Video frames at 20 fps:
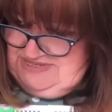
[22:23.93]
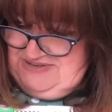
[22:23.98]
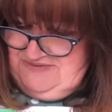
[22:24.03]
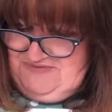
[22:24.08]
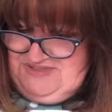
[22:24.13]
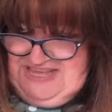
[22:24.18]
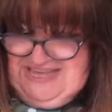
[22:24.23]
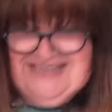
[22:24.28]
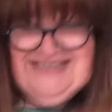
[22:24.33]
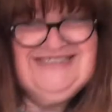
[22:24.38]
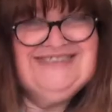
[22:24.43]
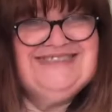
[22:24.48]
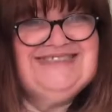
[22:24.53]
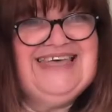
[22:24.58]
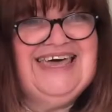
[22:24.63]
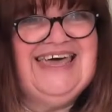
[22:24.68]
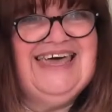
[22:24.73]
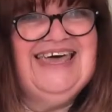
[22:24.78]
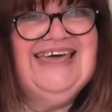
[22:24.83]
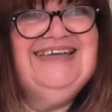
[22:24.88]
of things
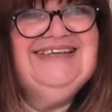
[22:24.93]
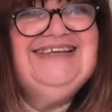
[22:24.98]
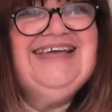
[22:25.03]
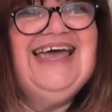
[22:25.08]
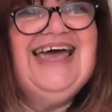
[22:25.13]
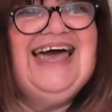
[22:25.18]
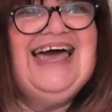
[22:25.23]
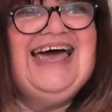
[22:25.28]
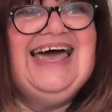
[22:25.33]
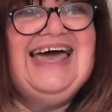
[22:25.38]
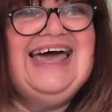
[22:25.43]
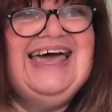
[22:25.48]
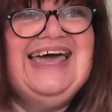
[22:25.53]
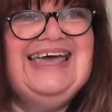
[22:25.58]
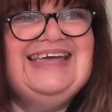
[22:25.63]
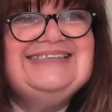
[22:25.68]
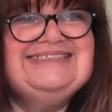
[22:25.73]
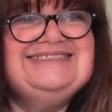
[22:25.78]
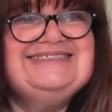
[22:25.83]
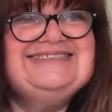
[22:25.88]
there,
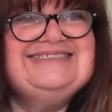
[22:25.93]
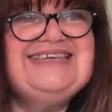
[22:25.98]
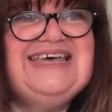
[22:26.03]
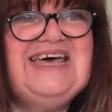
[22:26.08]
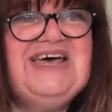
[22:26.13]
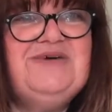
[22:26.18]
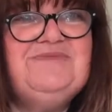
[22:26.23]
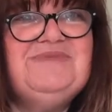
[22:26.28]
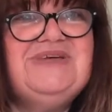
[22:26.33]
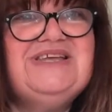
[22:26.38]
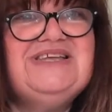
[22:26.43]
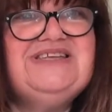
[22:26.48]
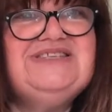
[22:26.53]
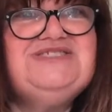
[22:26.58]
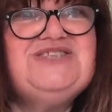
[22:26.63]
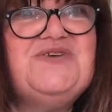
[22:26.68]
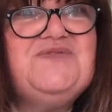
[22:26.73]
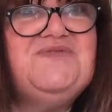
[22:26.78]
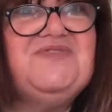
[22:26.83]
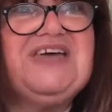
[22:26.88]
and
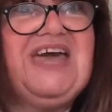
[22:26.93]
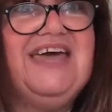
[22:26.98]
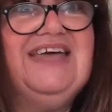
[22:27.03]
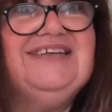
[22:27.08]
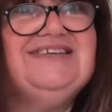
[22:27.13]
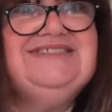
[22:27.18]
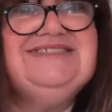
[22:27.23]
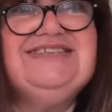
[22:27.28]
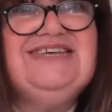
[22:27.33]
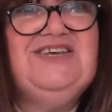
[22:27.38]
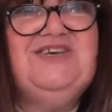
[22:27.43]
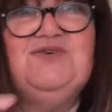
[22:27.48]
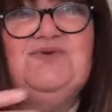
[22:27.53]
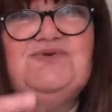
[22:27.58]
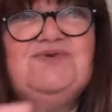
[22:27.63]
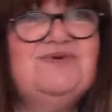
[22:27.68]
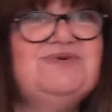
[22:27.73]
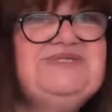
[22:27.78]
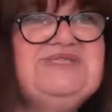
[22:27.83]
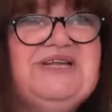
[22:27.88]
don't forget, you see, you're
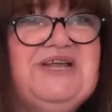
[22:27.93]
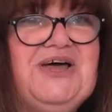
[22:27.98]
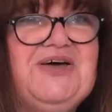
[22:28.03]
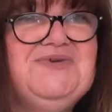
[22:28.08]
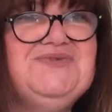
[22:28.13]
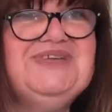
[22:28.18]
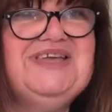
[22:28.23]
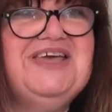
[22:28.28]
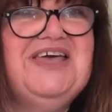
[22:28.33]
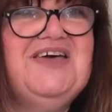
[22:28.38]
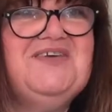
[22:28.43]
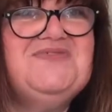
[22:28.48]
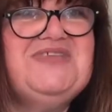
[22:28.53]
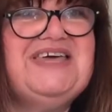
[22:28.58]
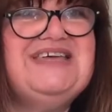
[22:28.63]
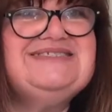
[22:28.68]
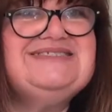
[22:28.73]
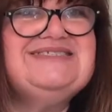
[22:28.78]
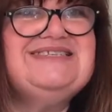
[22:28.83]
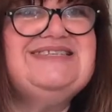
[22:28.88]
not alone.
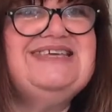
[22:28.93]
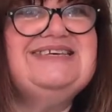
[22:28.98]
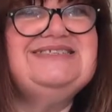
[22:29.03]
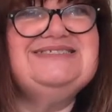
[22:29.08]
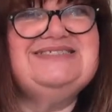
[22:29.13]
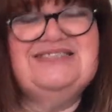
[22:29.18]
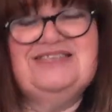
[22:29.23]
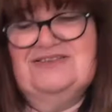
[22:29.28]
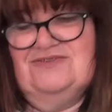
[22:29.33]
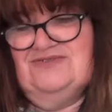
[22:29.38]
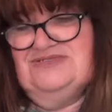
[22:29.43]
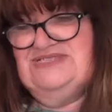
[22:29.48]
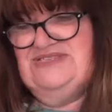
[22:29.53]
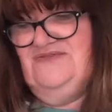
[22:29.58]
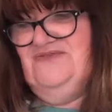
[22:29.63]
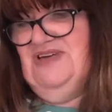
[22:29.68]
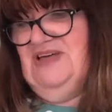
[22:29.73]
There's lots of